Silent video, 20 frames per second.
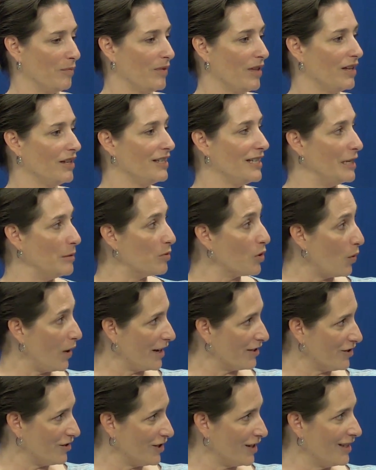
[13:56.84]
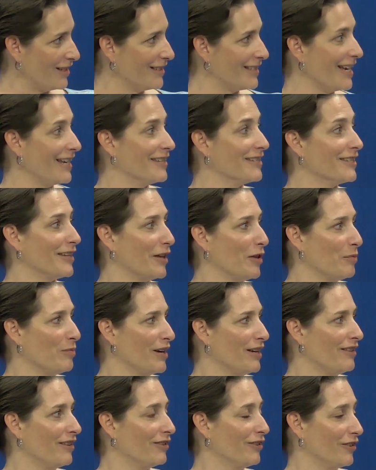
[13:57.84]
deep questions and
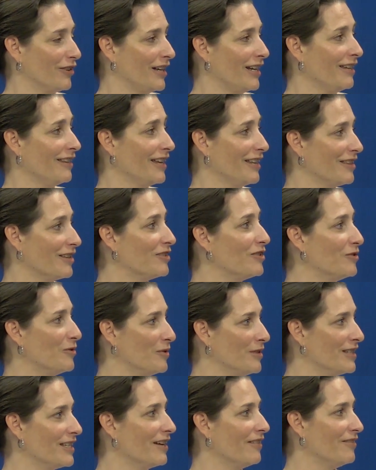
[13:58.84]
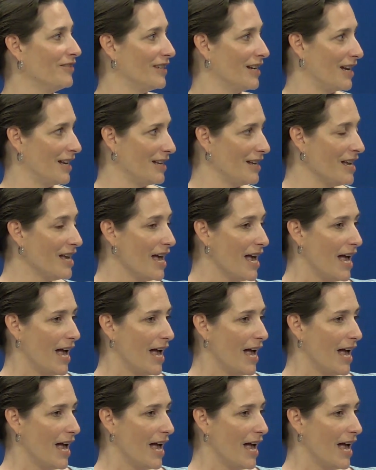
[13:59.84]
celebrate the learning that the students have done.